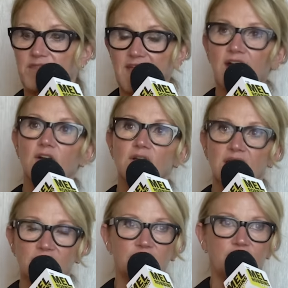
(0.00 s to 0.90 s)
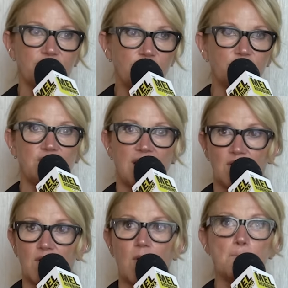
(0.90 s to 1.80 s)
There is the first
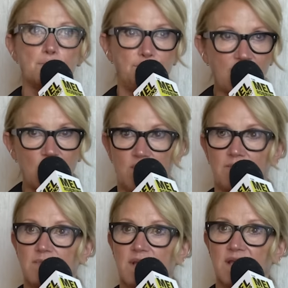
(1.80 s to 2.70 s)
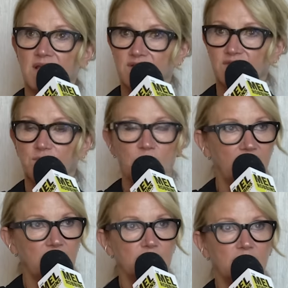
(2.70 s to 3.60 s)
arrow. Boom, hits,
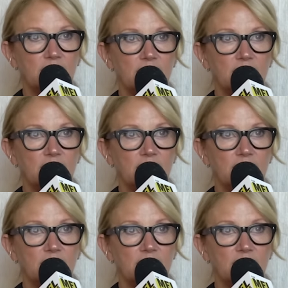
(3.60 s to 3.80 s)
right?